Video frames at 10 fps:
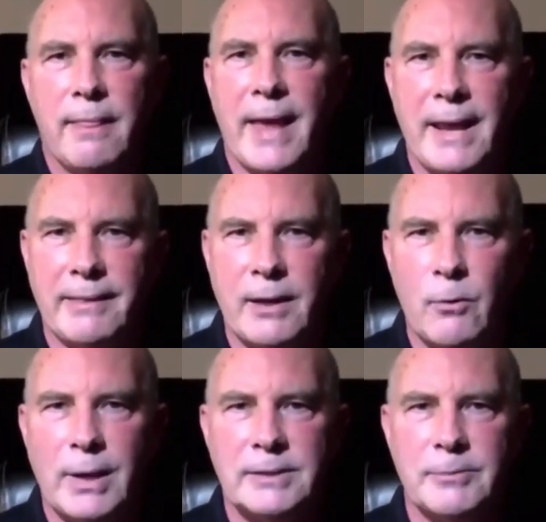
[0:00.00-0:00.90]
They
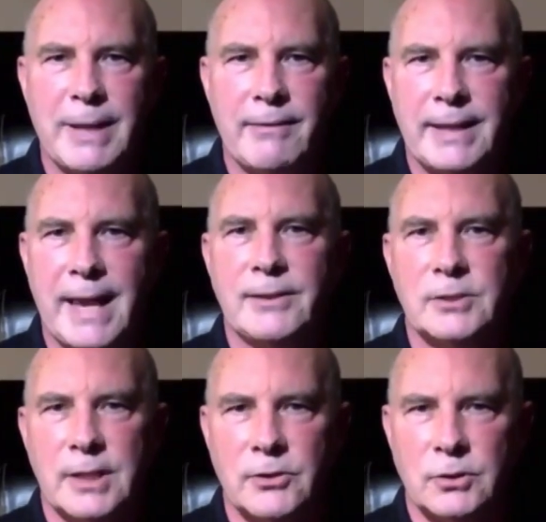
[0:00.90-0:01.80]
don't want us to be having that
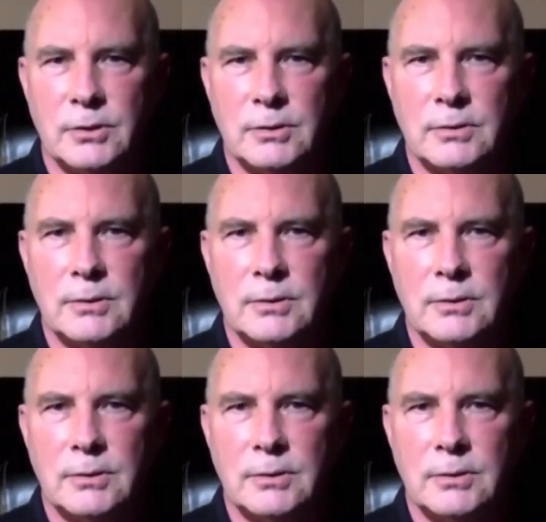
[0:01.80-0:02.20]
discussion.